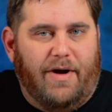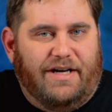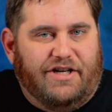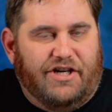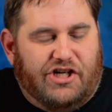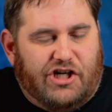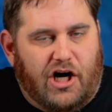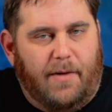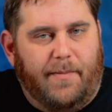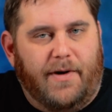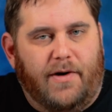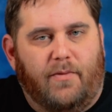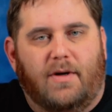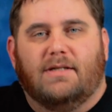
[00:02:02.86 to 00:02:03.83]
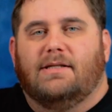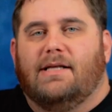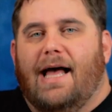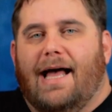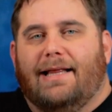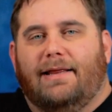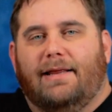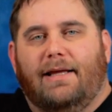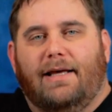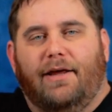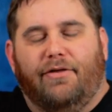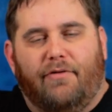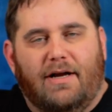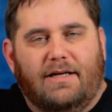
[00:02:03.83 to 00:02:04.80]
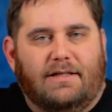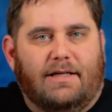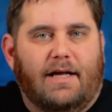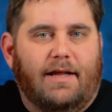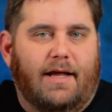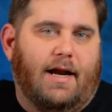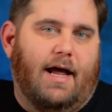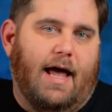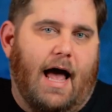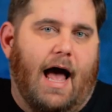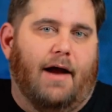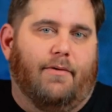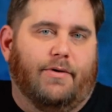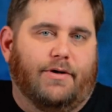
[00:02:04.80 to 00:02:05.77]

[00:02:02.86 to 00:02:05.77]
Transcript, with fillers: we determined was that the thrust stand that I had,